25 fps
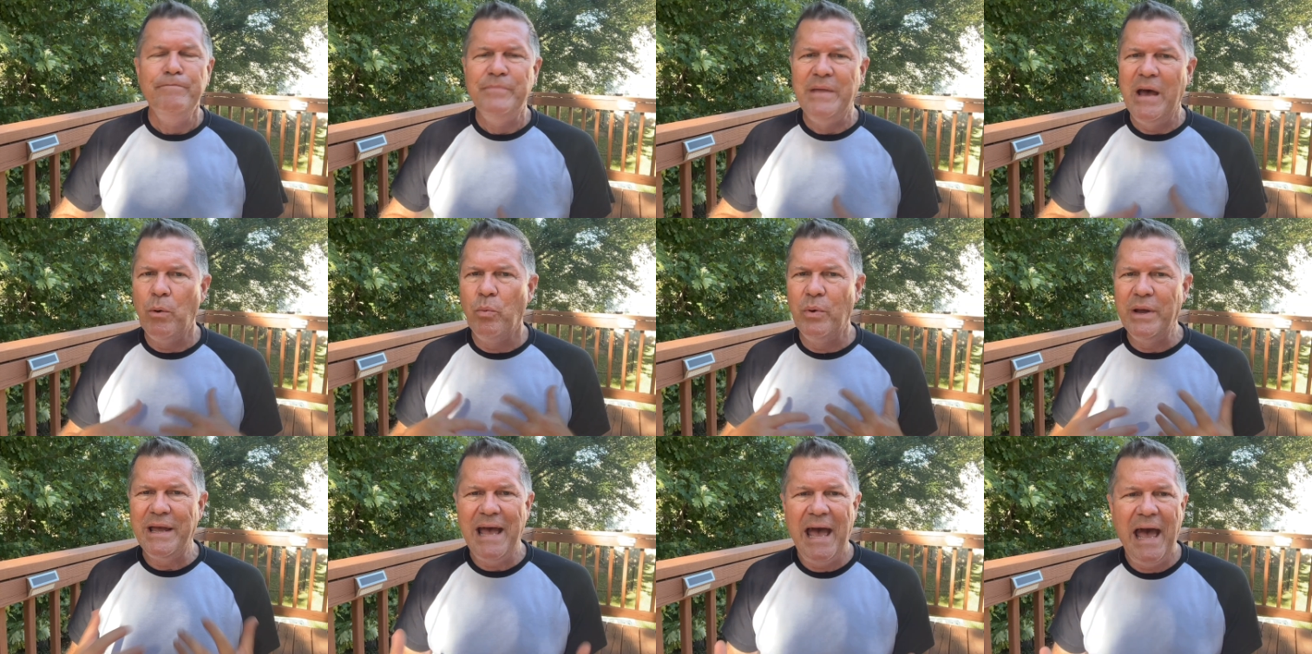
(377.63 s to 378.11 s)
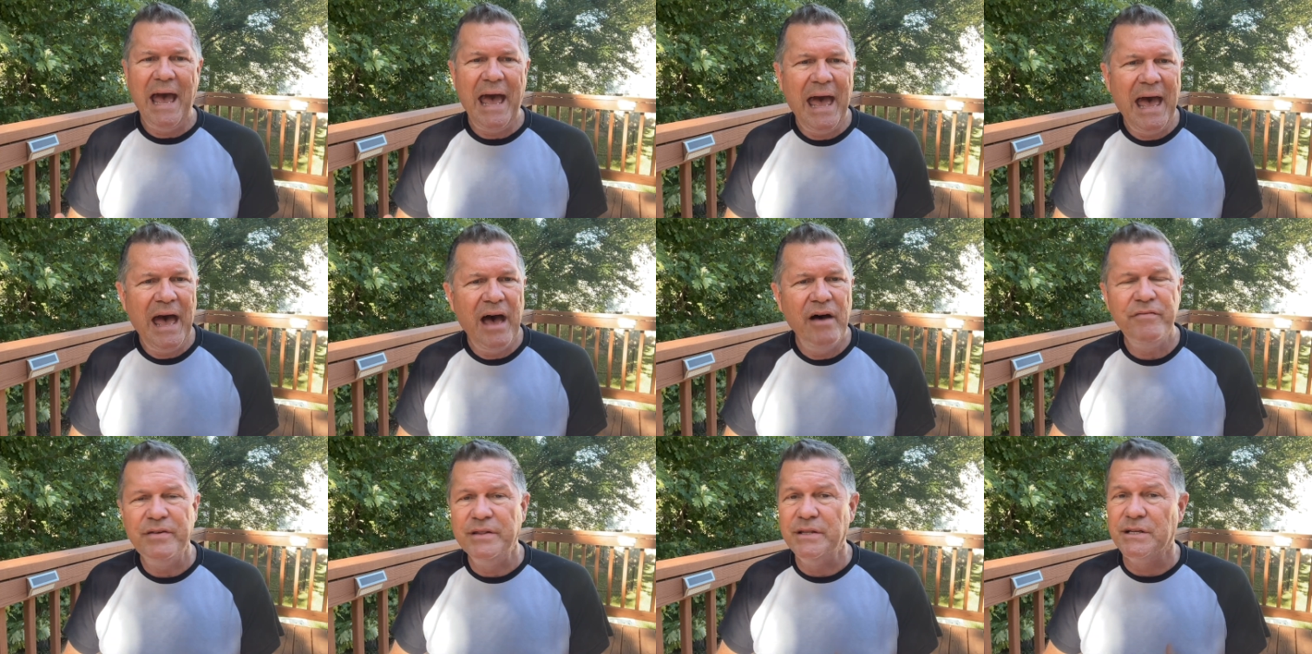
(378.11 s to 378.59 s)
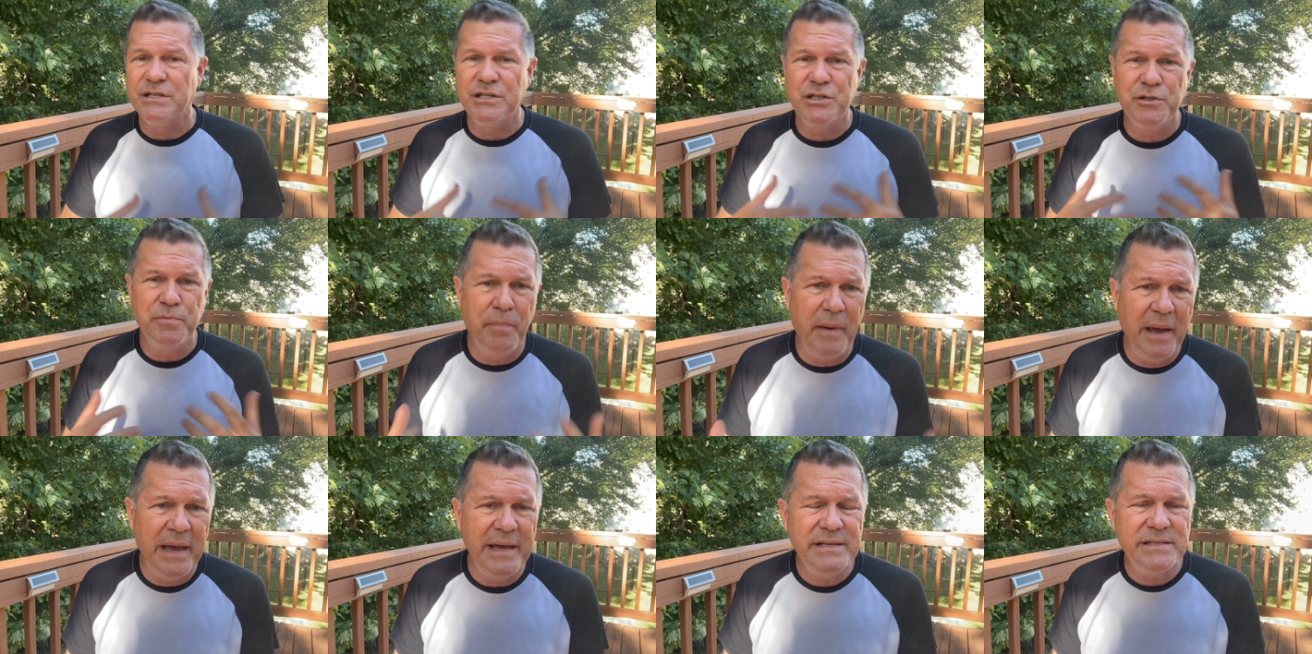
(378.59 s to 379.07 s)
that we have and the
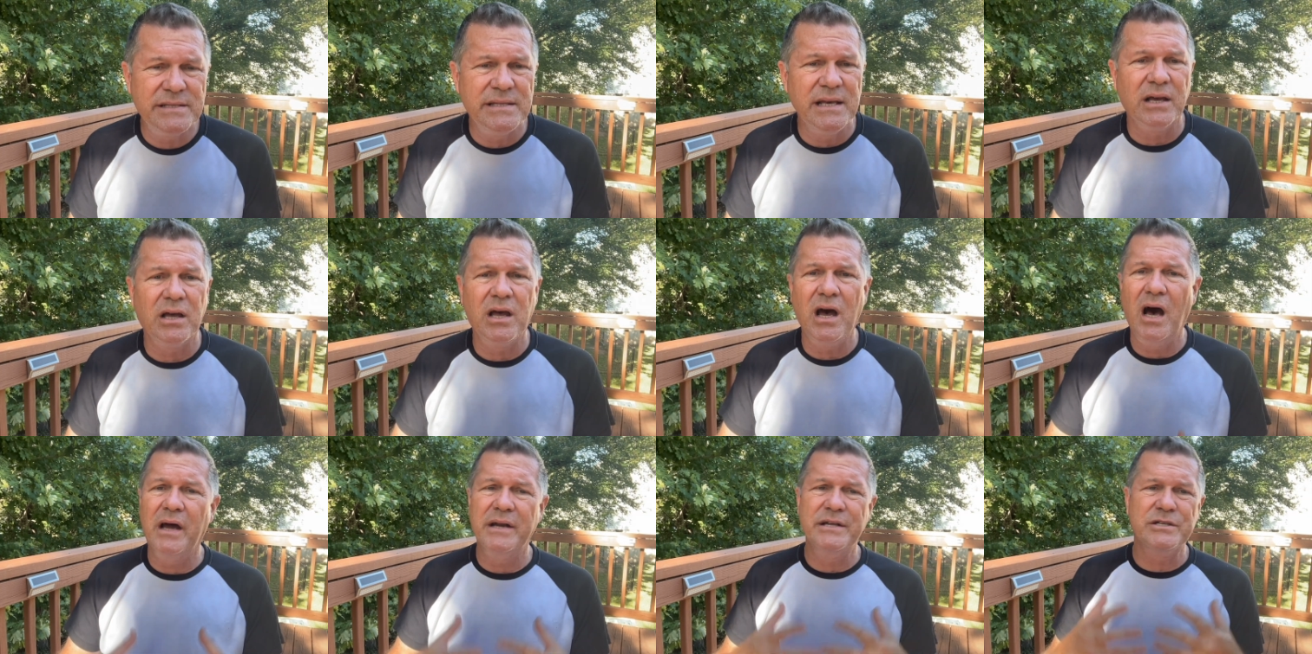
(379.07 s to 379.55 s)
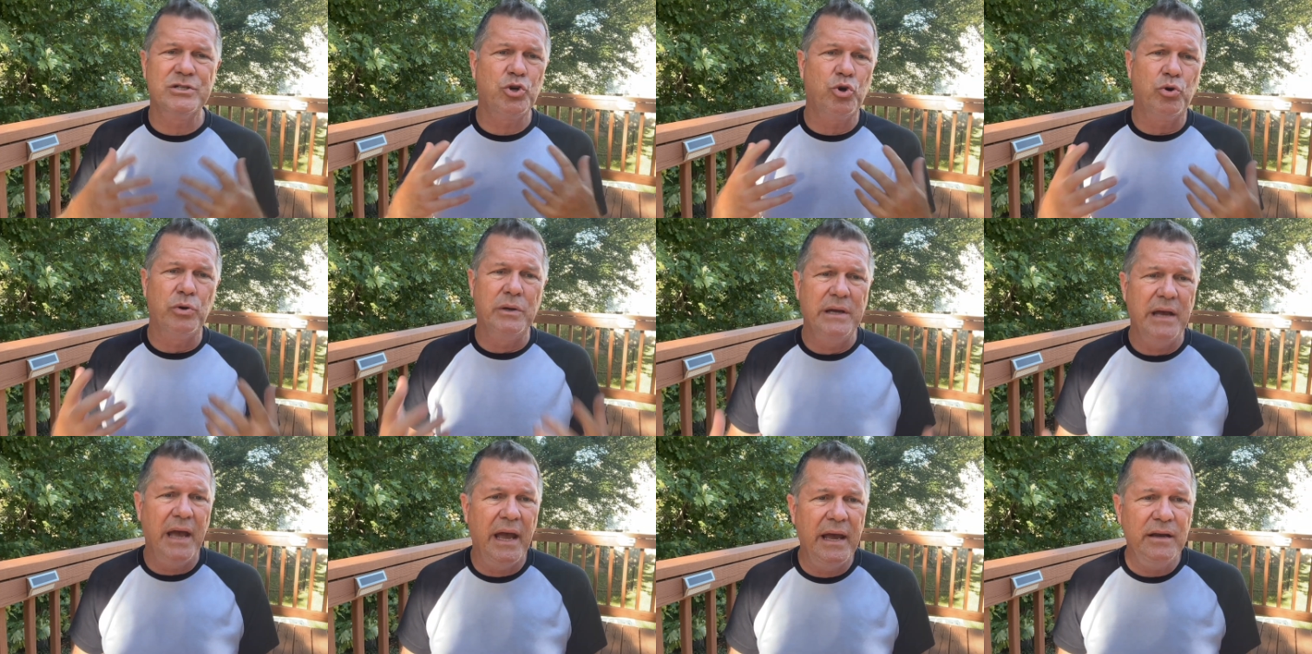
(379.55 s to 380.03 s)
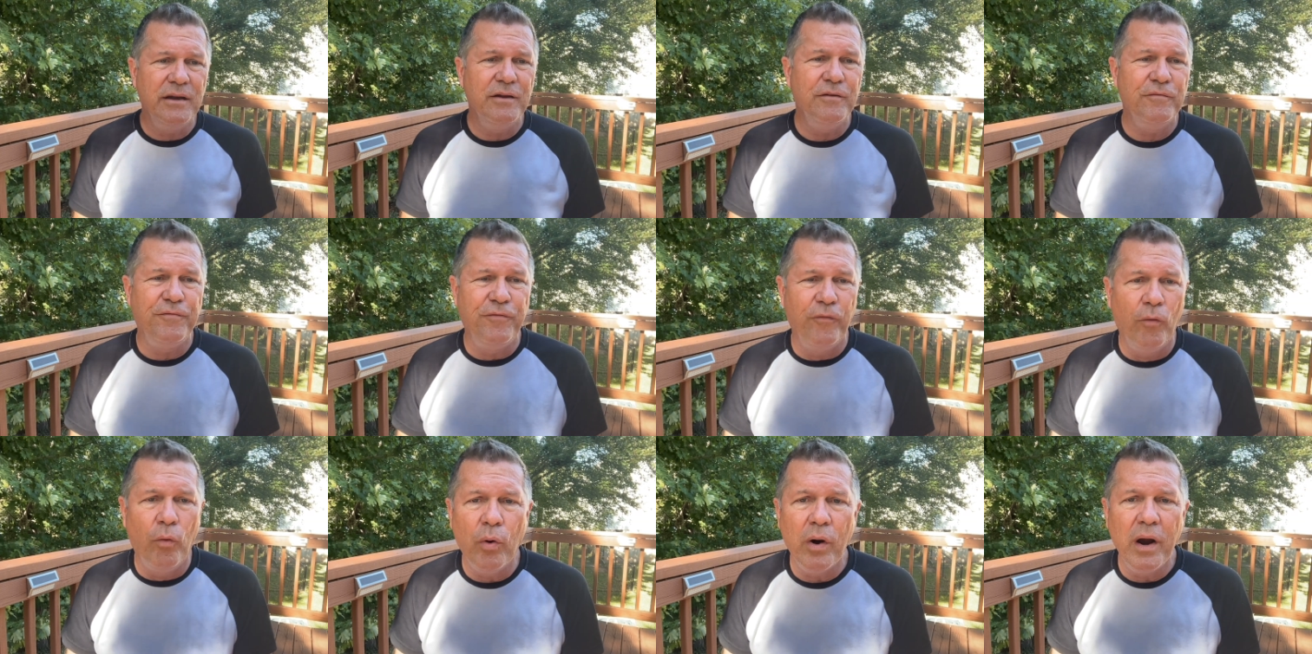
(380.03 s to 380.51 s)
space that God has created
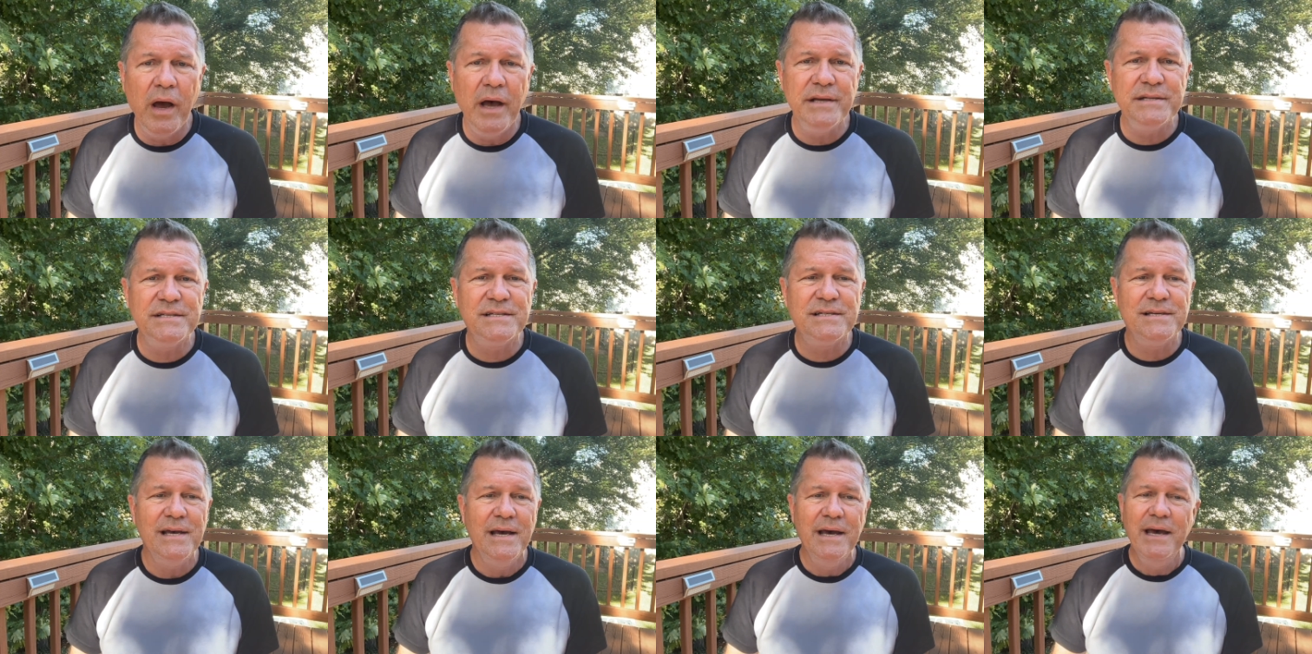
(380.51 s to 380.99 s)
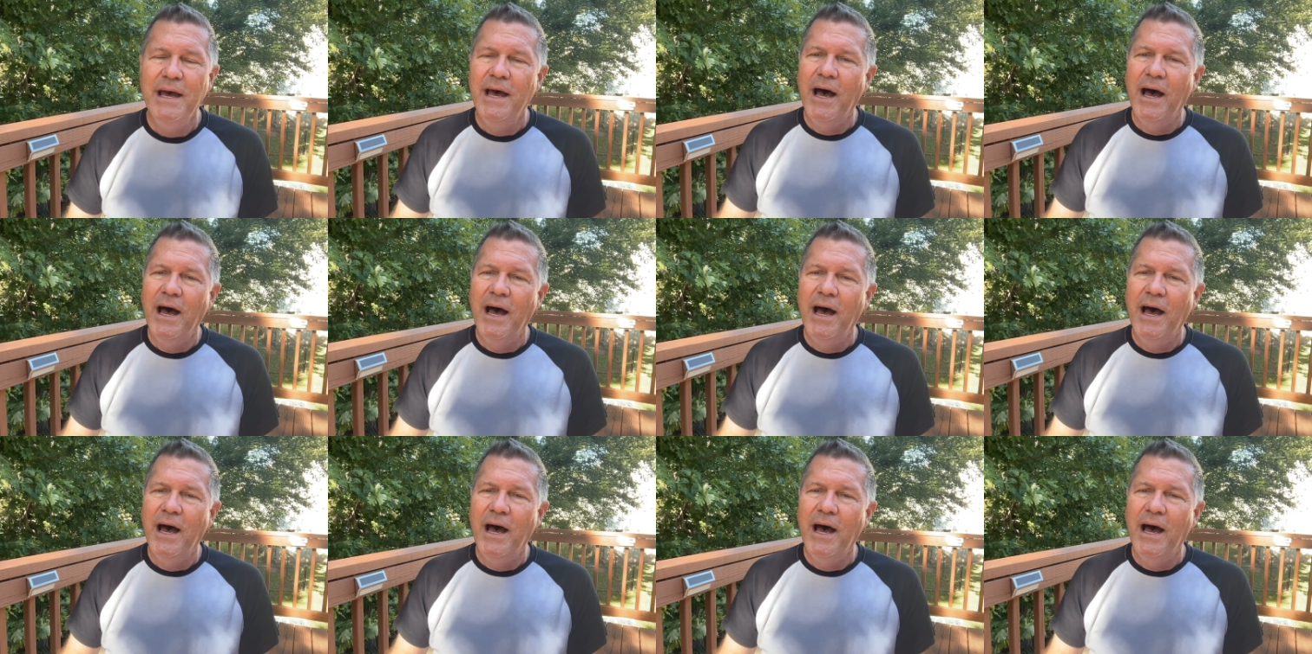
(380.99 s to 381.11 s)
for us.